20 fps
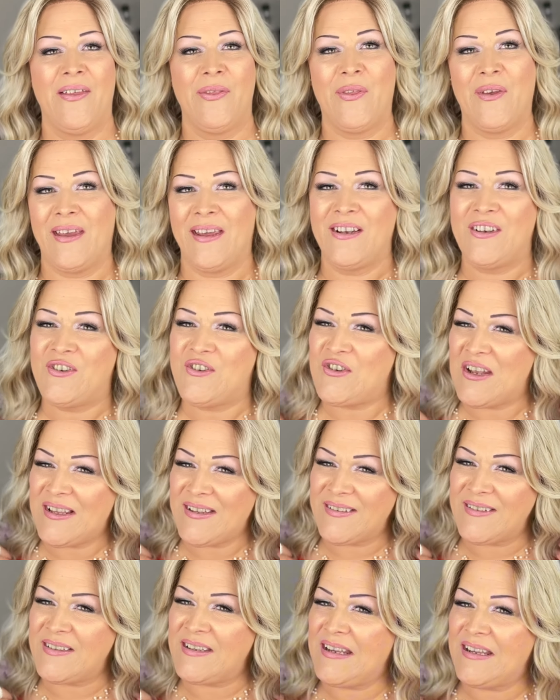It
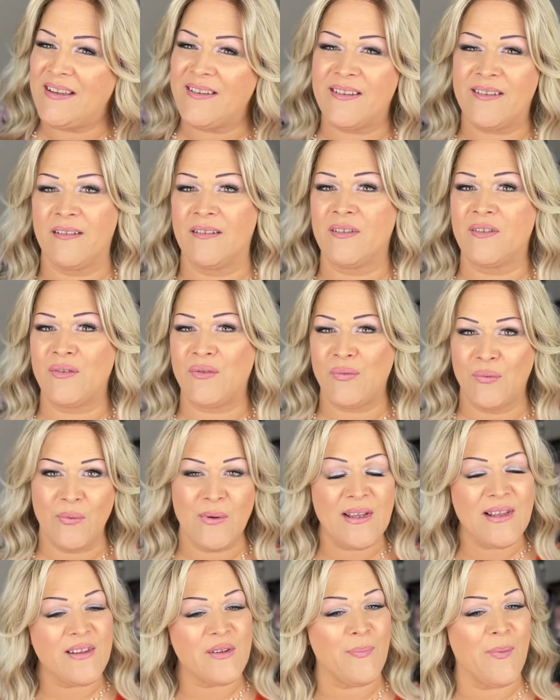just hits a
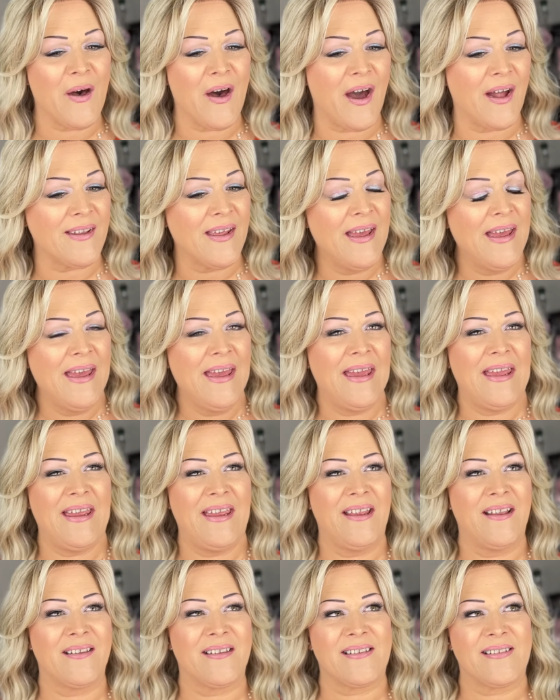sweet spot.
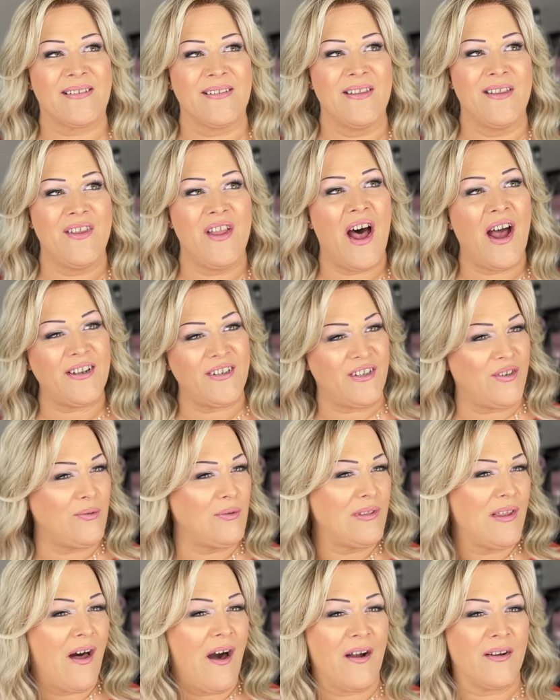It's not too
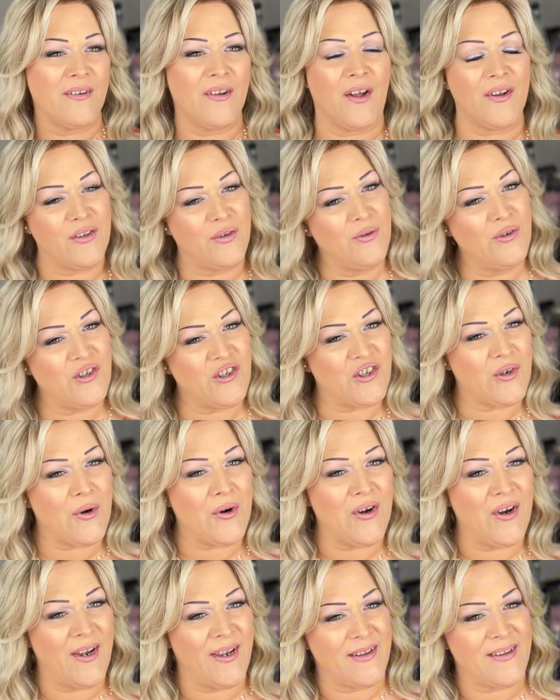long, not too
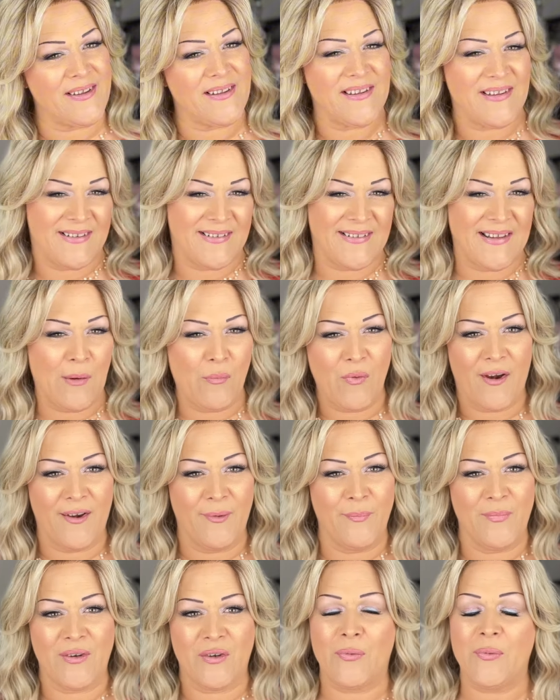short. It's somewhere
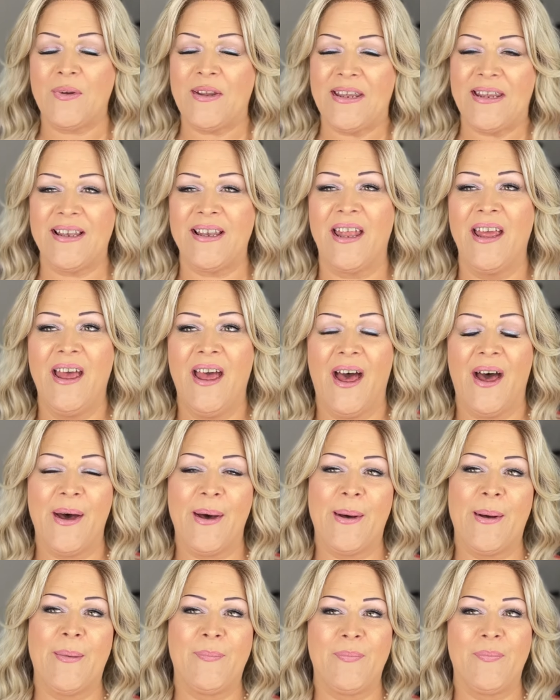in between.
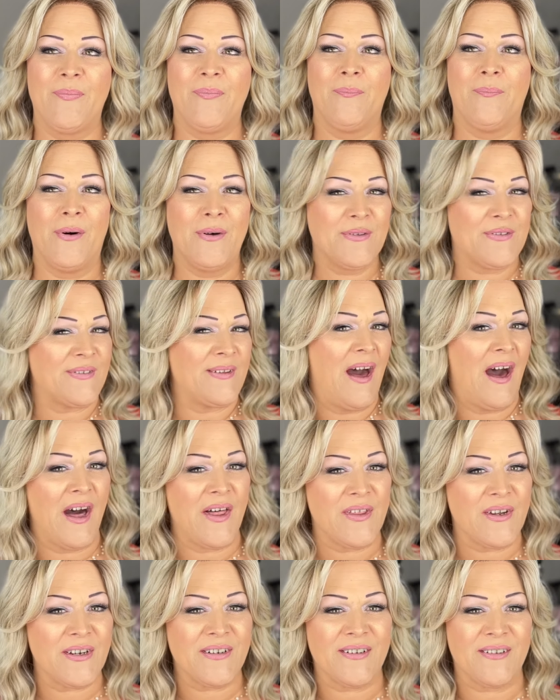Most
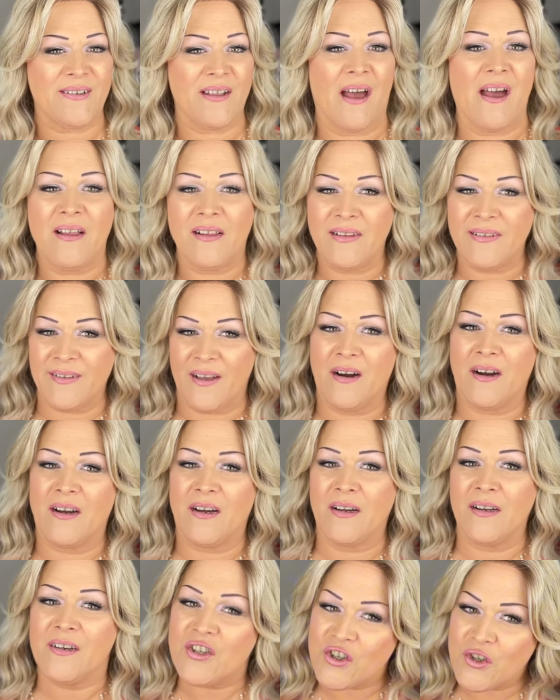other styles
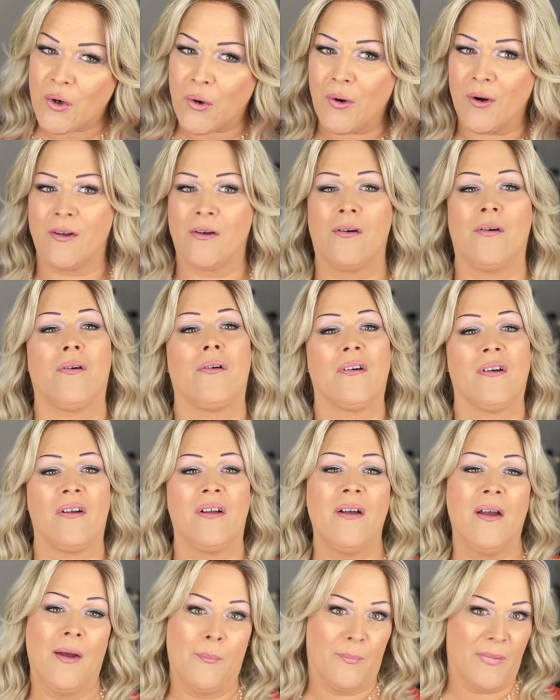are shorter or
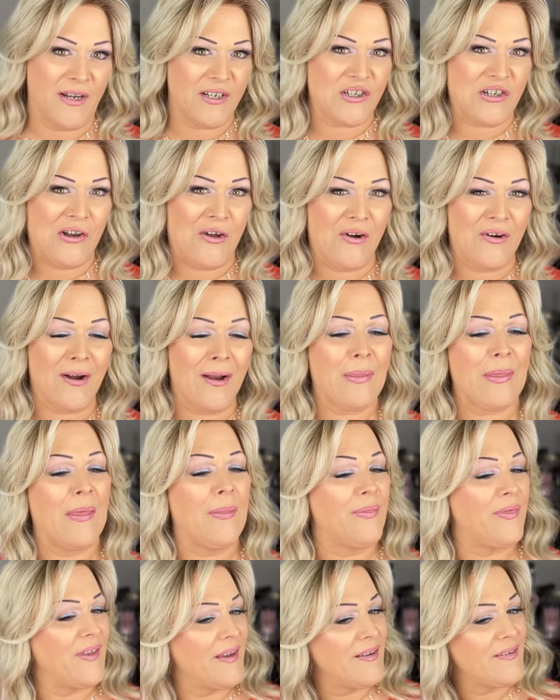much longer
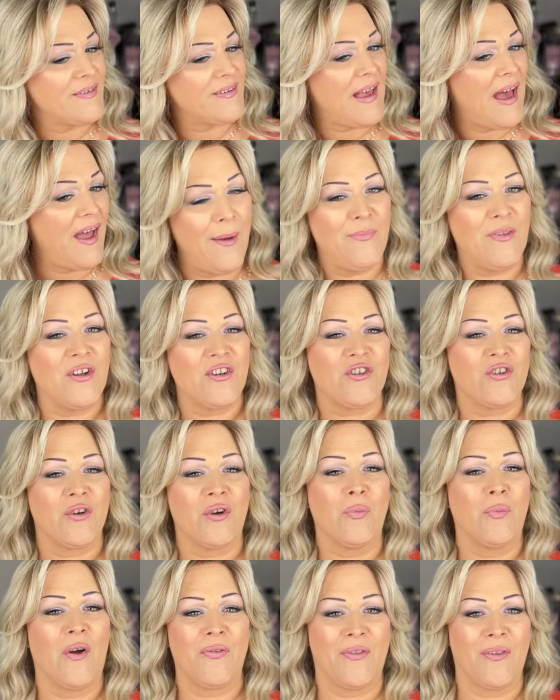than this. I'm not sure
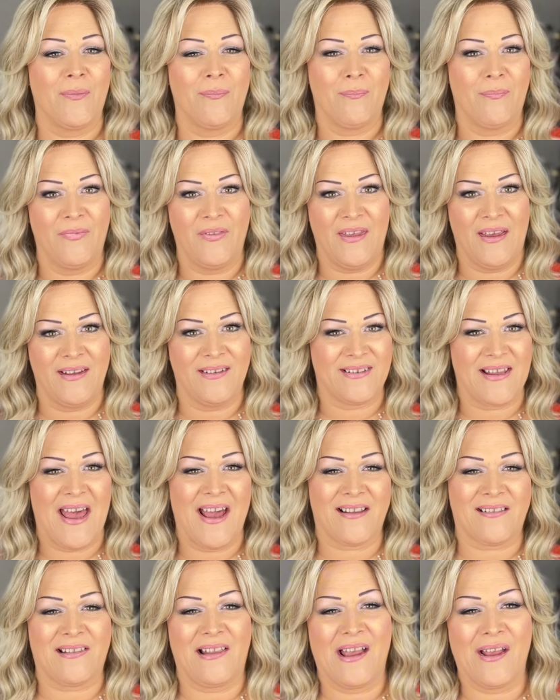what the
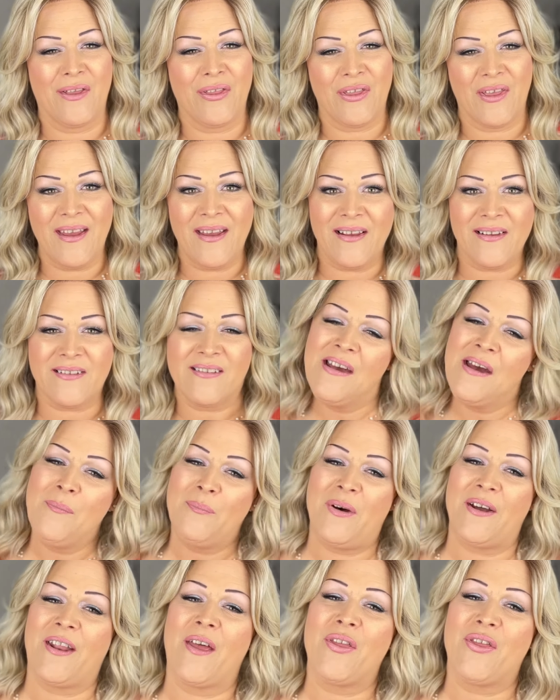exact length is,
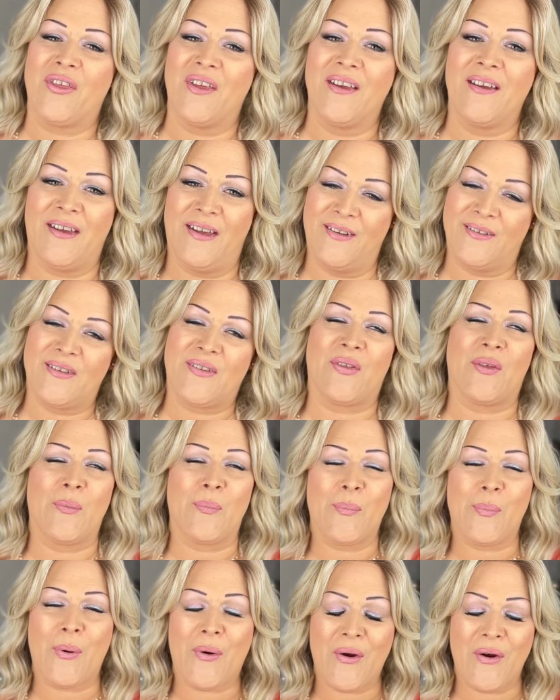but I think it's the
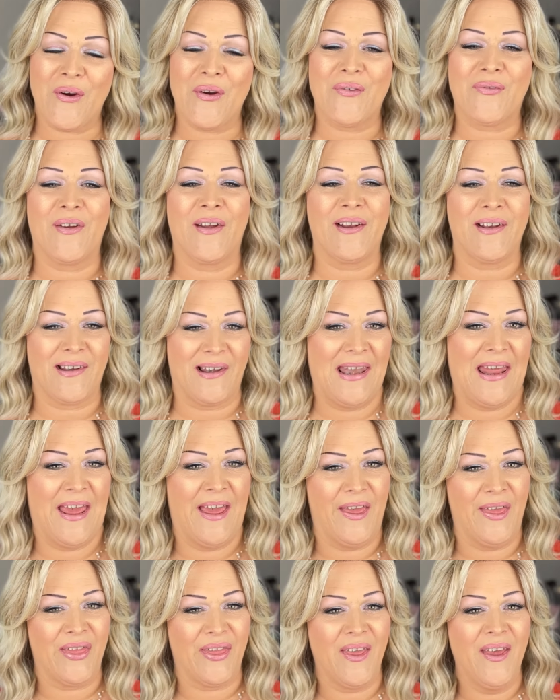perfect
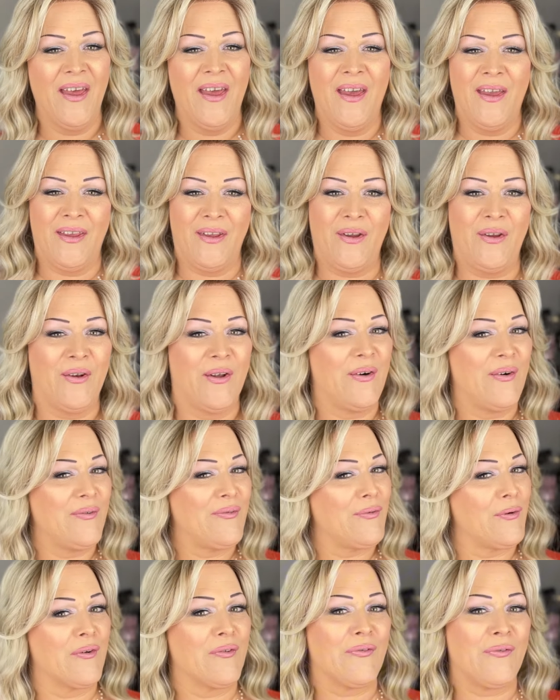length, you know,
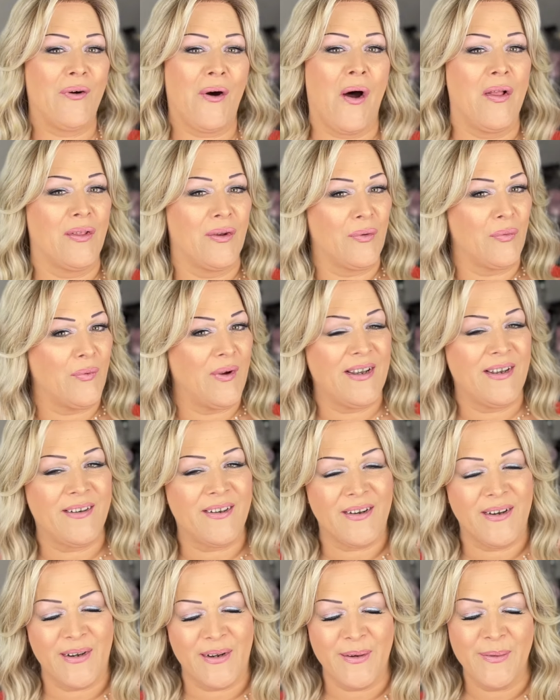for fall and
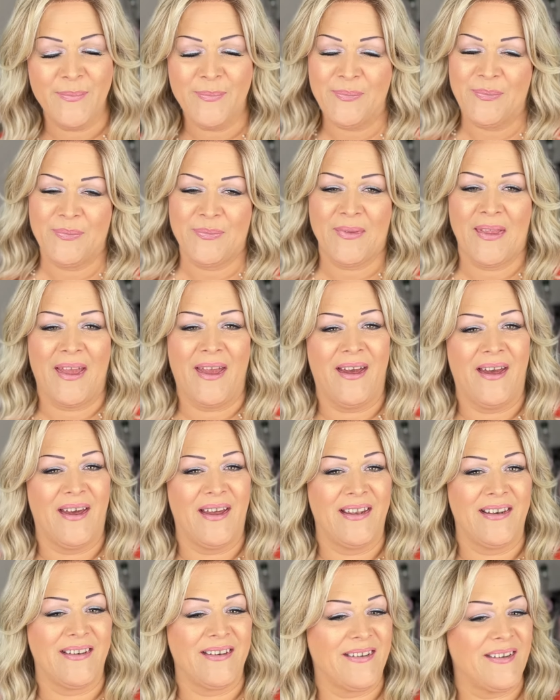winter.
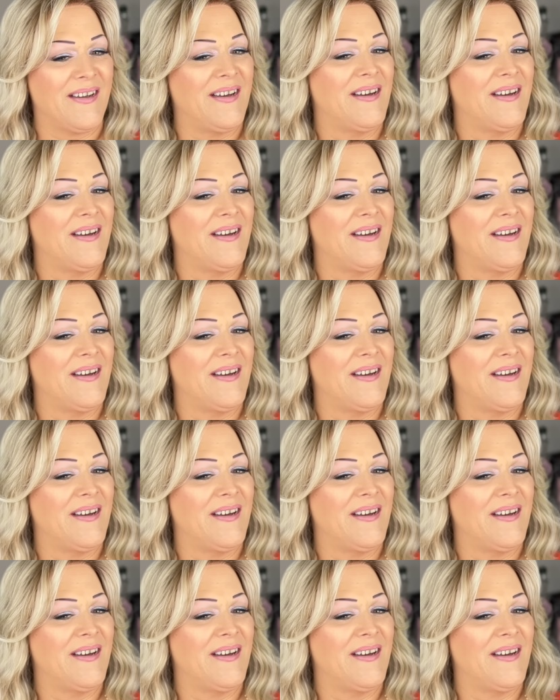And